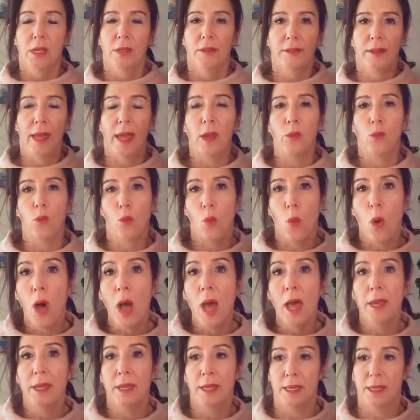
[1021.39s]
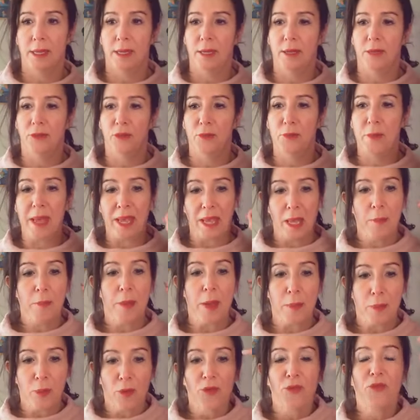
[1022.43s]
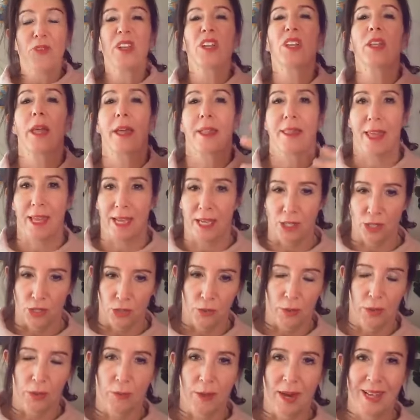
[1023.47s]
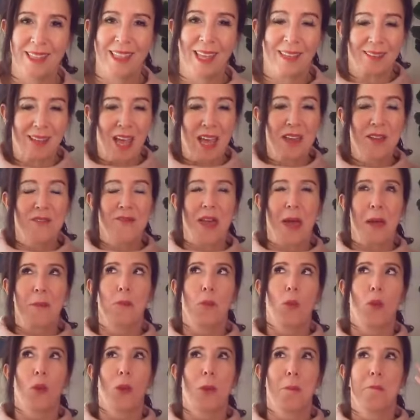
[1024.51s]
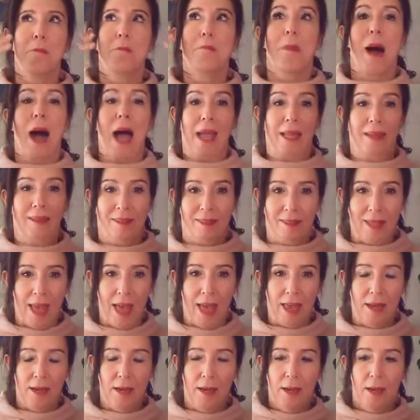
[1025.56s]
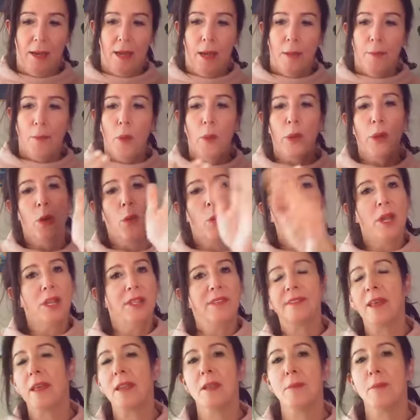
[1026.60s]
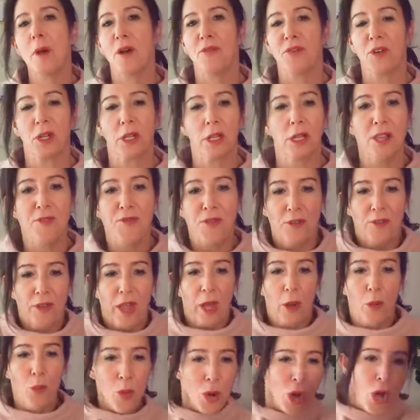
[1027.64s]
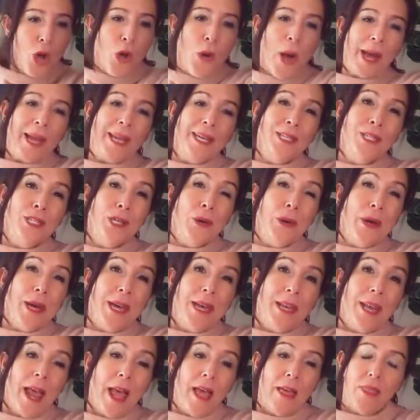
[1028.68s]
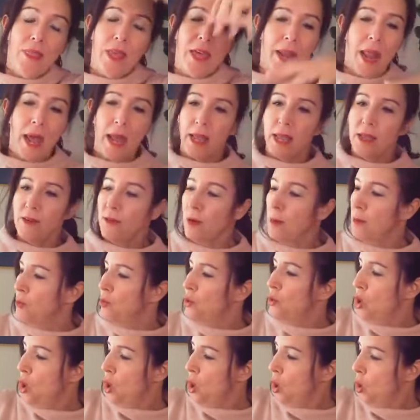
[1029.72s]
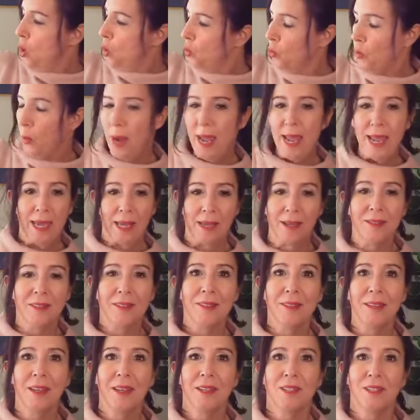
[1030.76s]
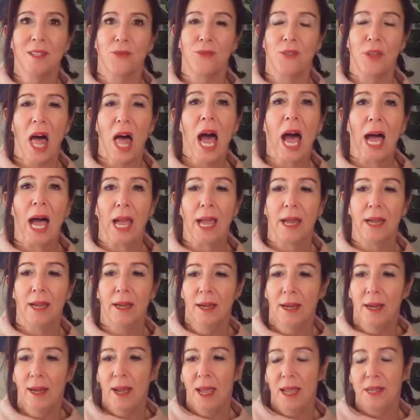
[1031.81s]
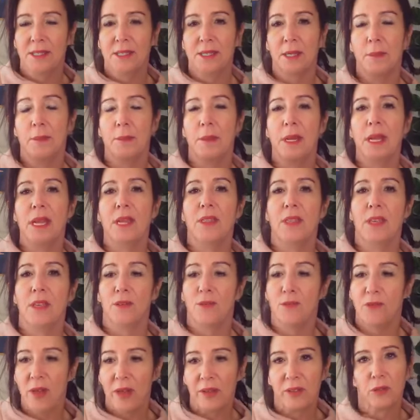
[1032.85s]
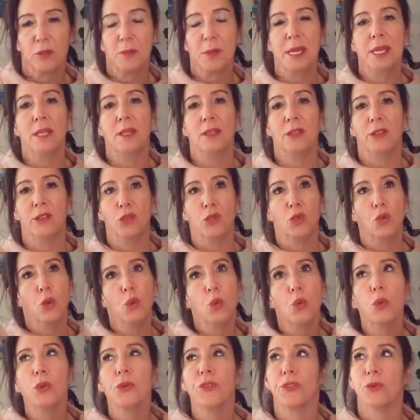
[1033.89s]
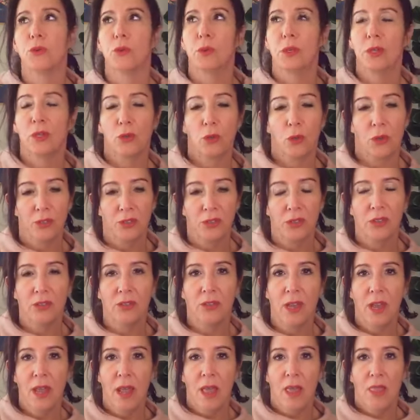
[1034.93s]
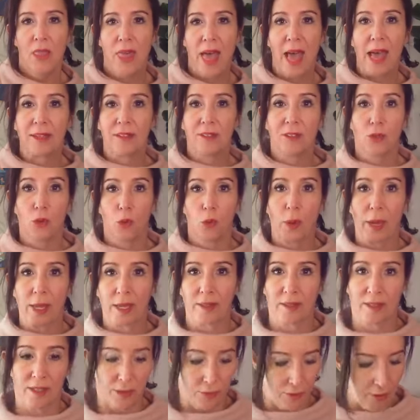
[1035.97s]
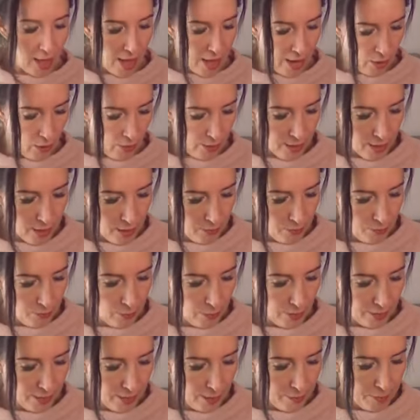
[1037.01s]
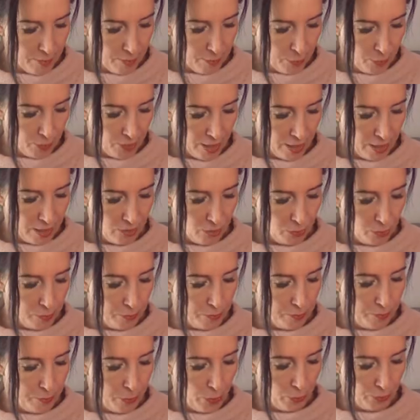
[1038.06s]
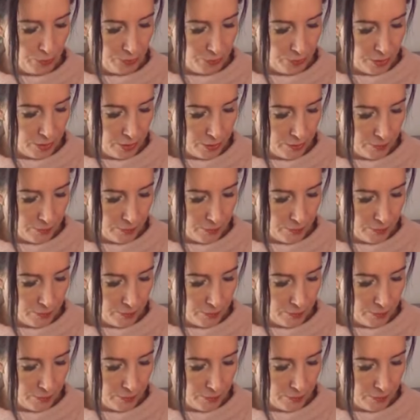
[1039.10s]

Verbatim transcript: Side one is making people feel like they can do it, right? That's kind of that more mindset. But we don't want to send them off a cliff of like, woo, I can do it. And then give them no wings to fly and to me, the investment, the tools, the resources, that's the wings to fly. I gotta write, I'm gonna put that into a post.